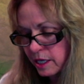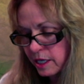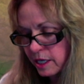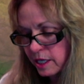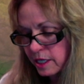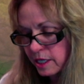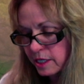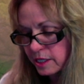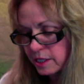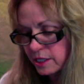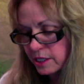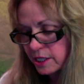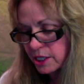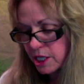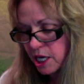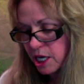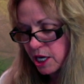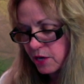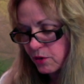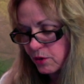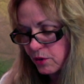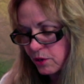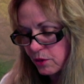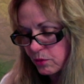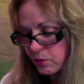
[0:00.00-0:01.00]
and
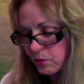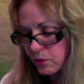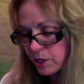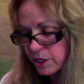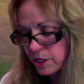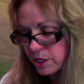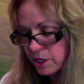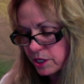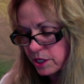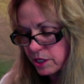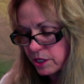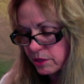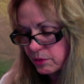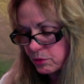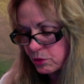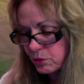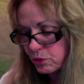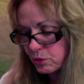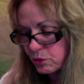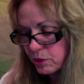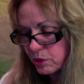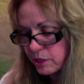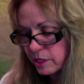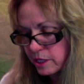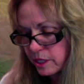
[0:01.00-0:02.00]
sacred wisdoms
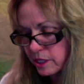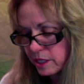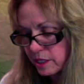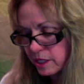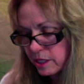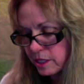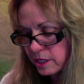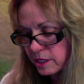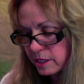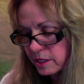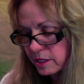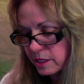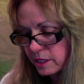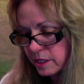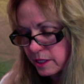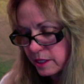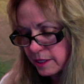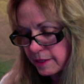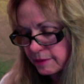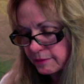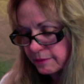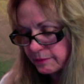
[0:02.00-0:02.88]
within us.